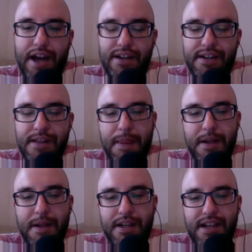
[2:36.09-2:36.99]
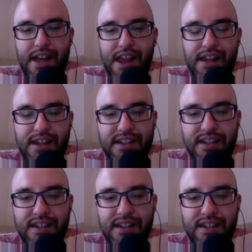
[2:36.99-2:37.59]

So I have half and half.